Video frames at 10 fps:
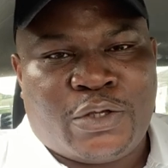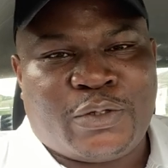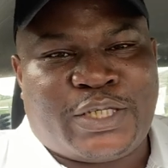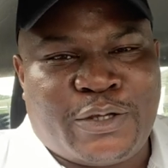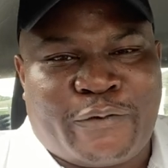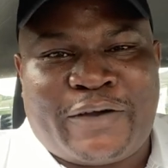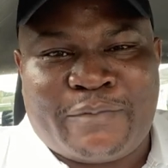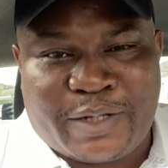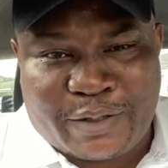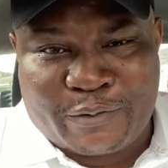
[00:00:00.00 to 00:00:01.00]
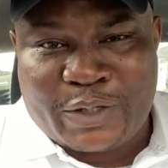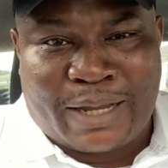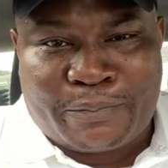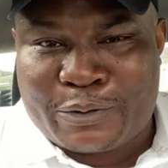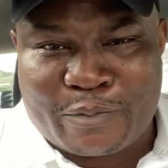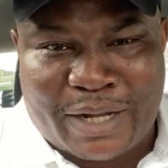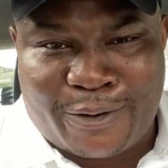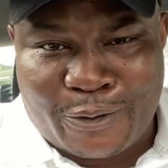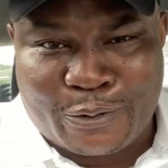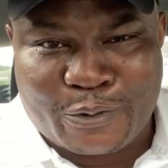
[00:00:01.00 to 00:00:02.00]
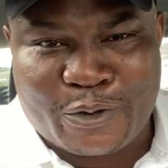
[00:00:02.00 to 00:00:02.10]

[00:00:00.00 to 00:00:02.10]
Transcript: you see your family. Even it happened to my uncle.